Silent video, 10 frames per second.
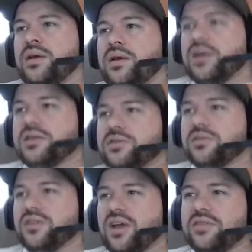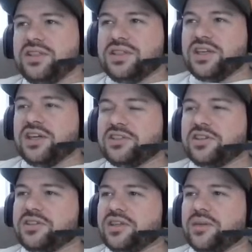Yeah, so Levis is
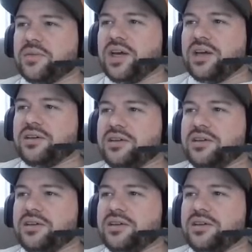interesting, man.